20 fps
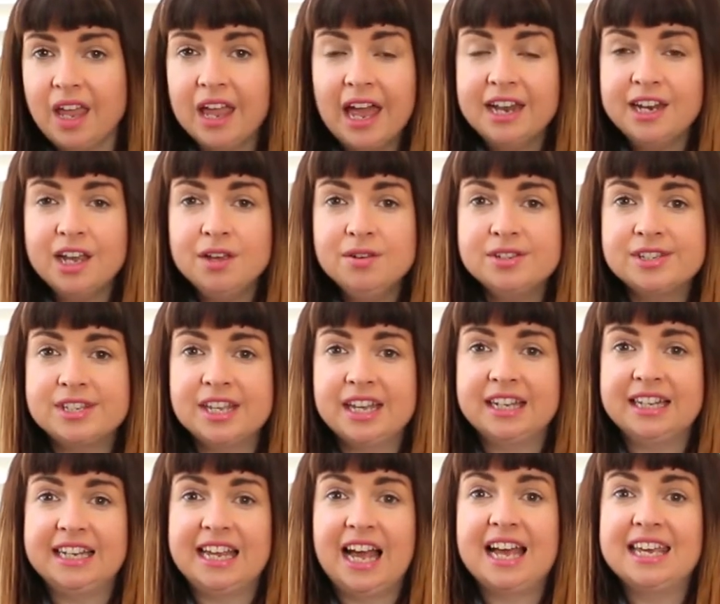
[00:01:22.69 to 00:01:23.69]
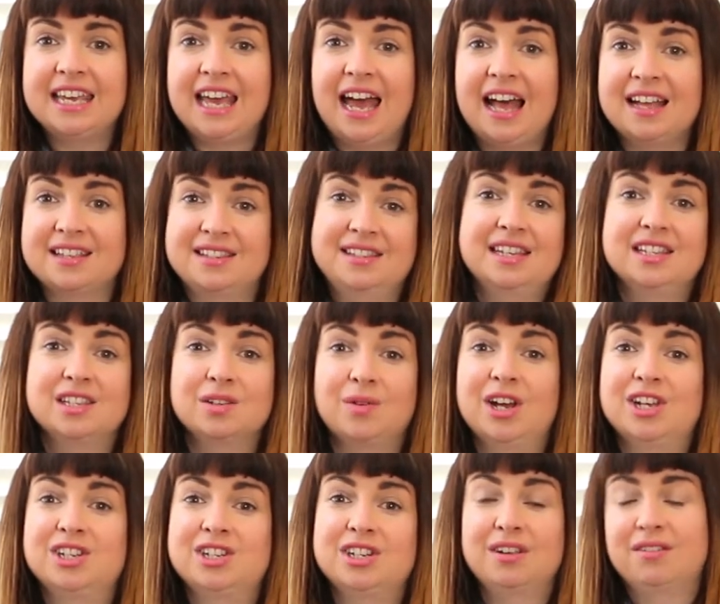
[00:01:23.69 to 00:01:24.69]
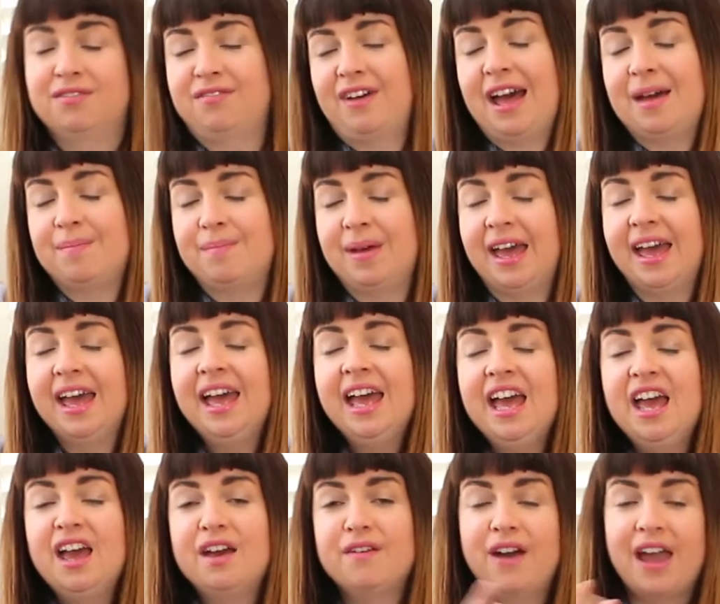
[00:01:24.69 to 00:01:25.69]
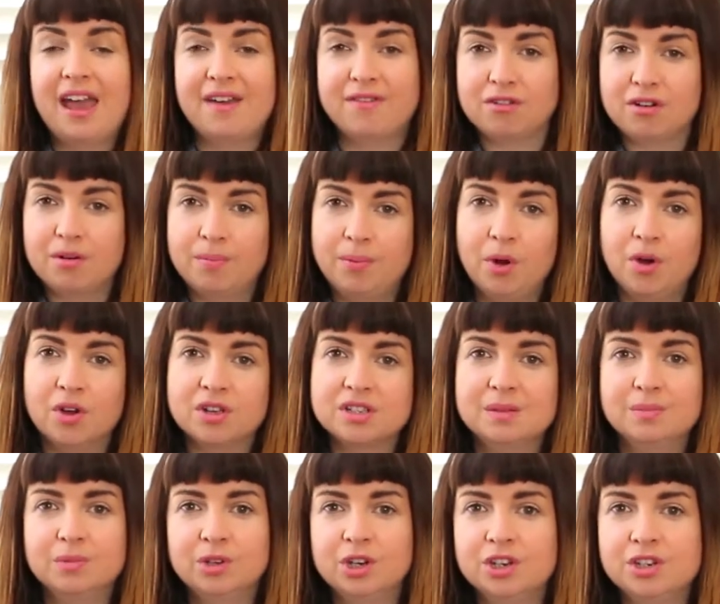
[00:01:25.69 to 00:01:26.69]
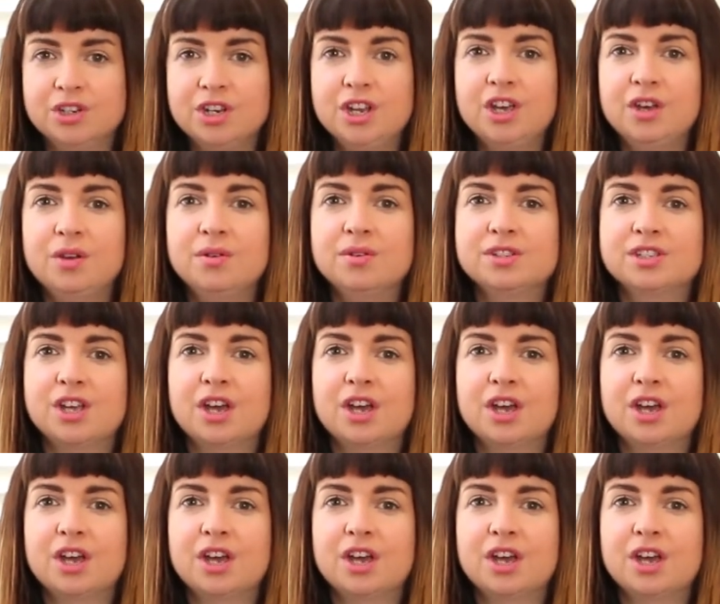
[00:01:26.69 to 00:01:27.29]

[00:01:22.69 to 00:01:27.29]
I know certainly I get asked this question a fair bit if I ever report some good news.